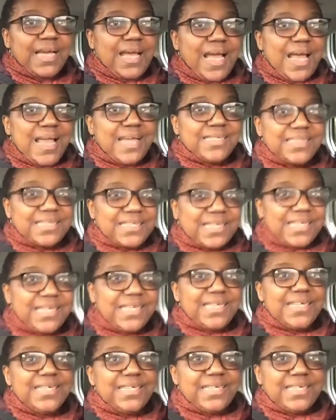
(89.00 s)
and
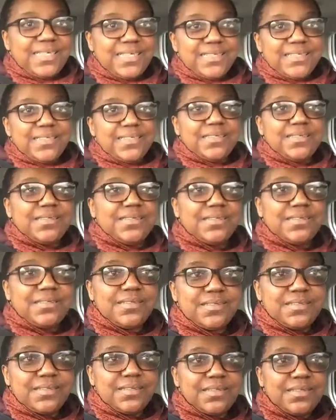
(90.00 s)
clearly
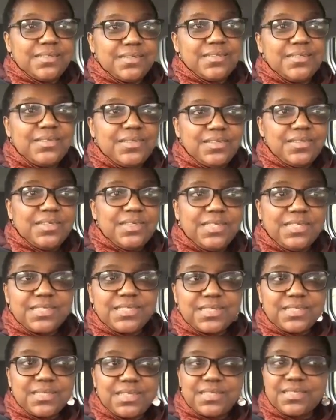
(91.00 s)

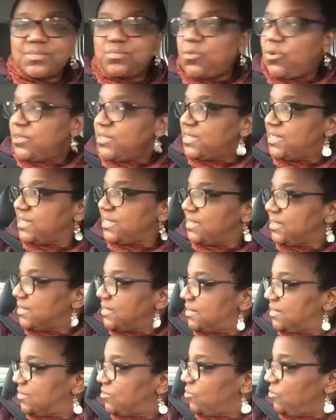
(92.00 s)
is wanting
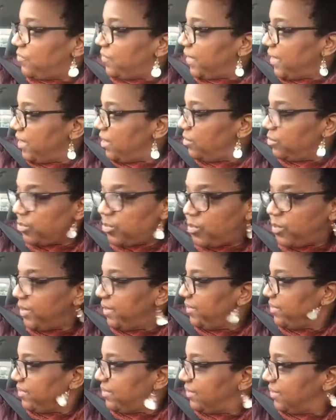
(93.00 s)
sort of help
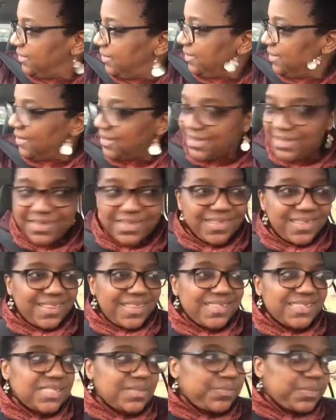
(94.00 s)
with
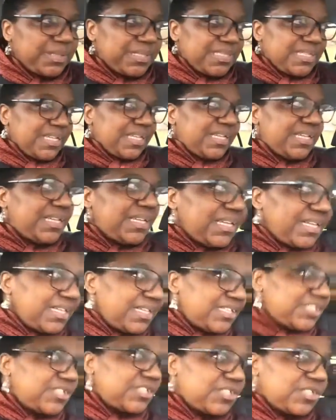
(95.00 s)
this particular
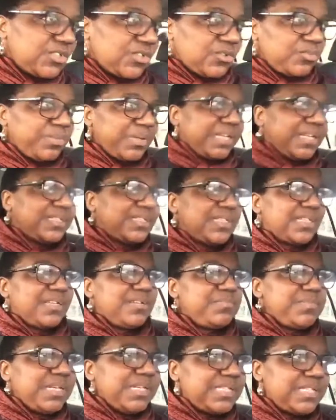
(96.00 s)
issue, because it
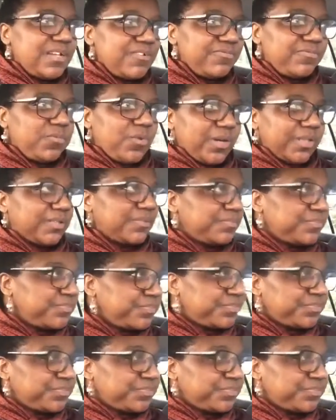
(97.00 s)
can be a tough one.